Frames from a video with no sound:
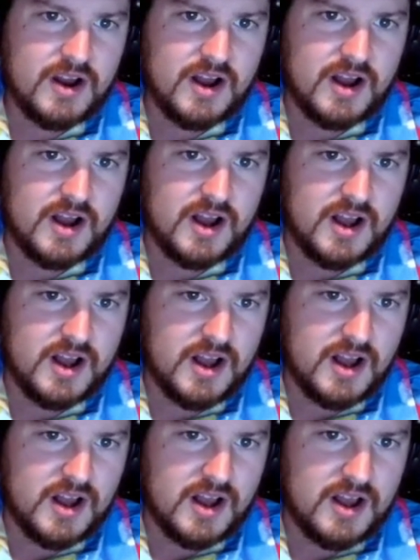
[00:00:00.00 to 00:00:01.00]

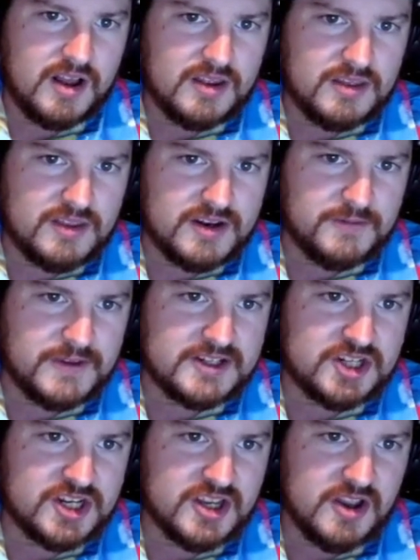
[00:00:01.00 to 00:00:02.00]
Uh, the Da
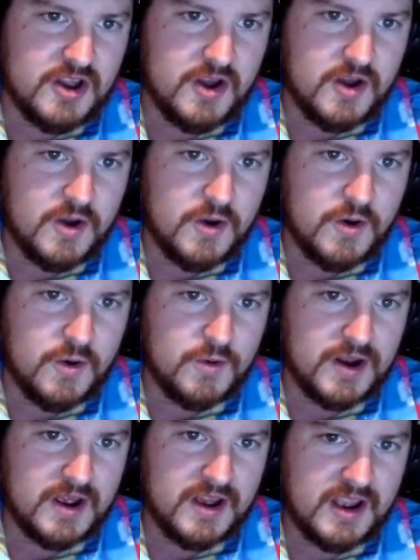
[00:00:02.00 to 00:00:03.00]
Vinci
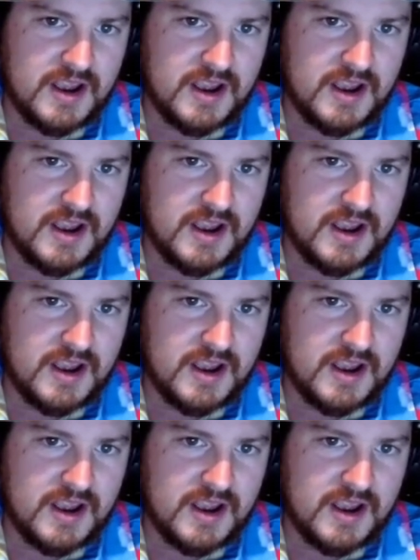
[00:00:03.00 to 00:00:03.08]
Code,